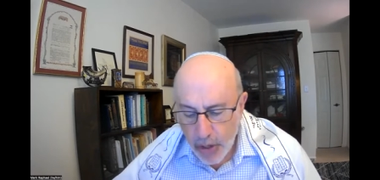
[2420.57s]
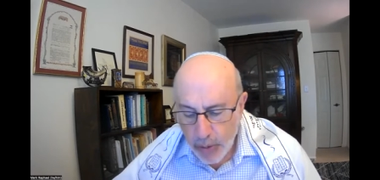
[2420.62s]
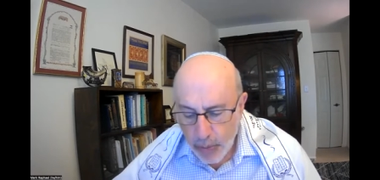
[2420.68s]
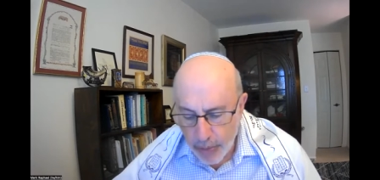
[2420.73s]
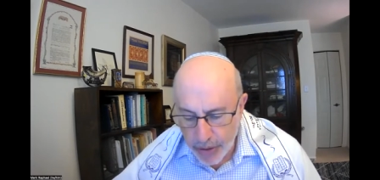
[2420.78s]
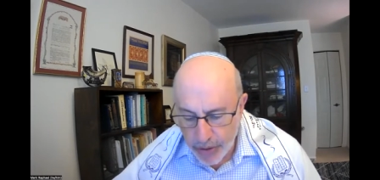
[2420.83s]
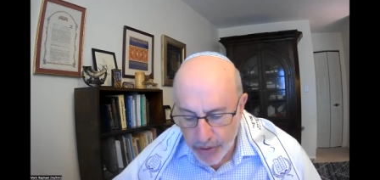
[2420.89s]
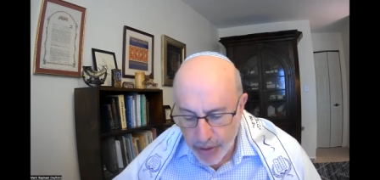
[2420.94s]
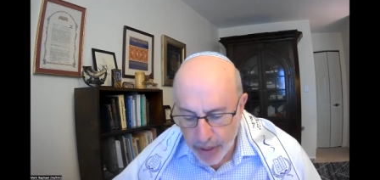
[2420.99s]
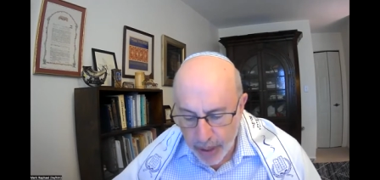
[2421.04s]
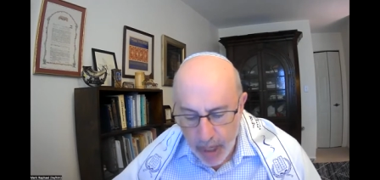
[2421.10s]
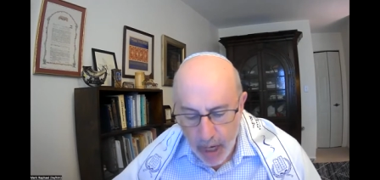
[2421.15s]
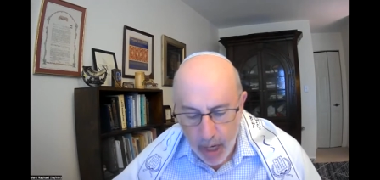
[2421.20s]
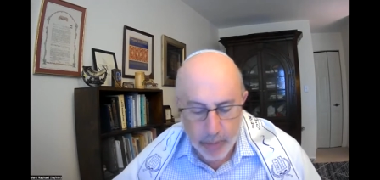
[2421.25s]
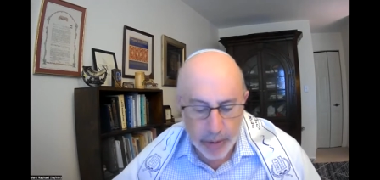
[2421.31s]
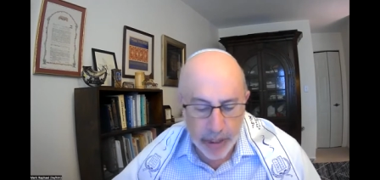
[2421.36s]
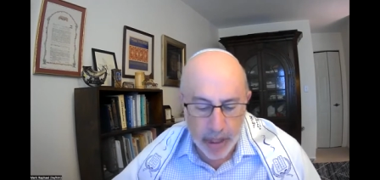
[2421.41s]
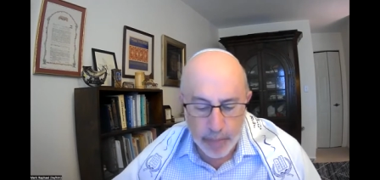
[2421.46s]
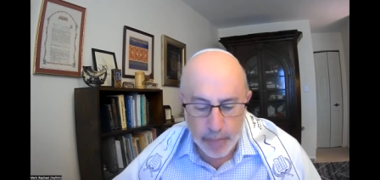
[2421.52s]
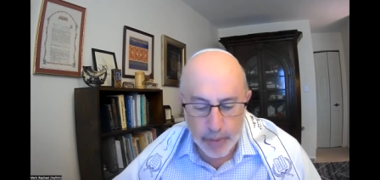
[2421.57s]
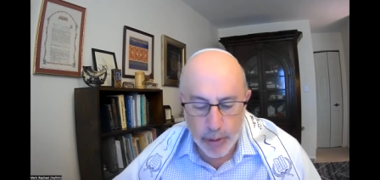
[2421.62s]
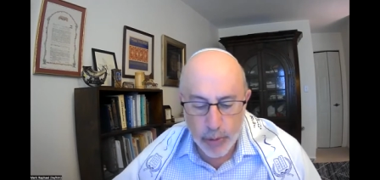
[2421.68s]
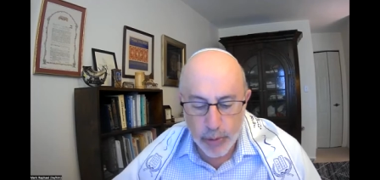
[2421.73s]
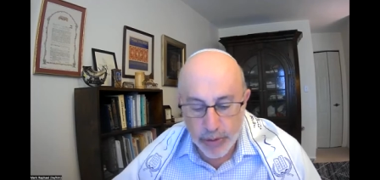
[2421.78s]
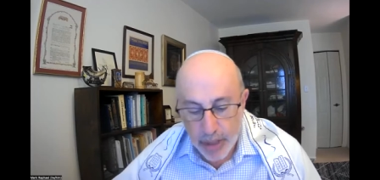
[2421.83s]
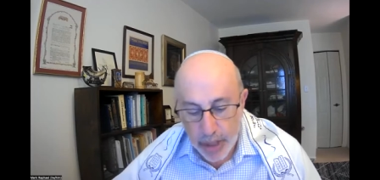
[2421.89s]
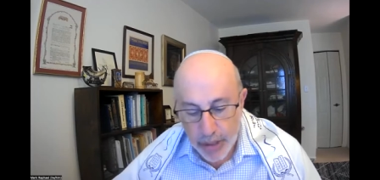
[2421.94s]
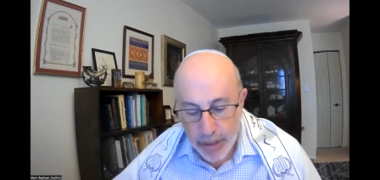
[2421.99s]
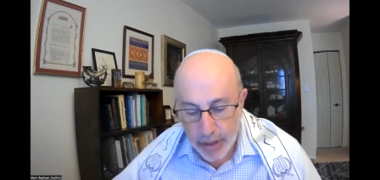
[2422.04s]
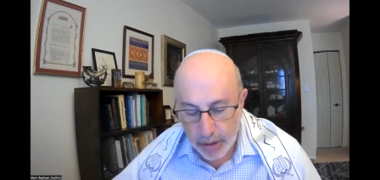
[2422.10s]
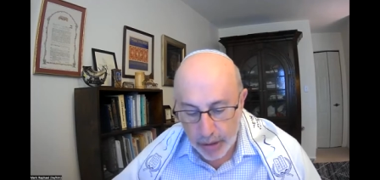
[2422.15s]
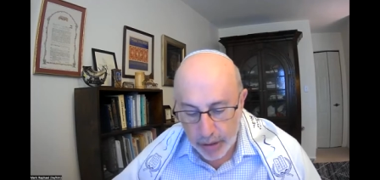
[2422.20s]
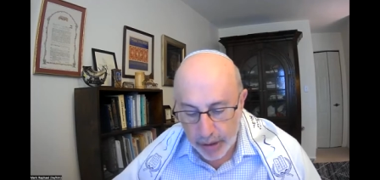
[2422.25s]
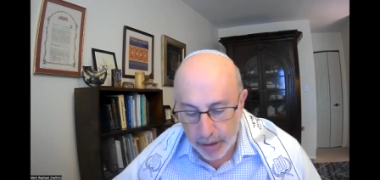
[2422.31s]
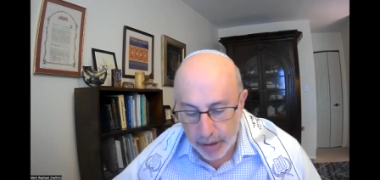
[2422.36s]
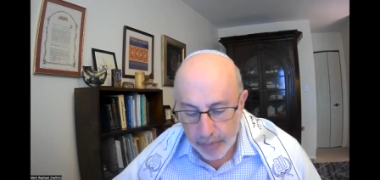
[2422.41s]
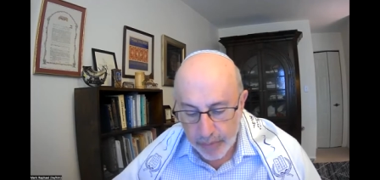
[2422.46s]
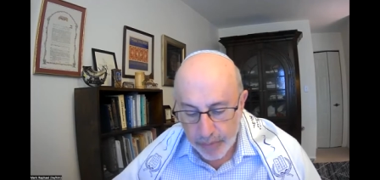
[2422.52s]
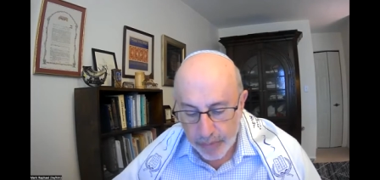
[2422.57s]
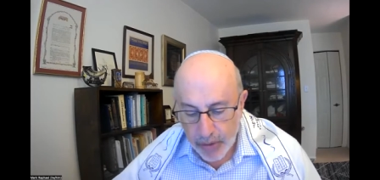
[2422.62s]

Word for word: we say, Hareat Mikudeshetli,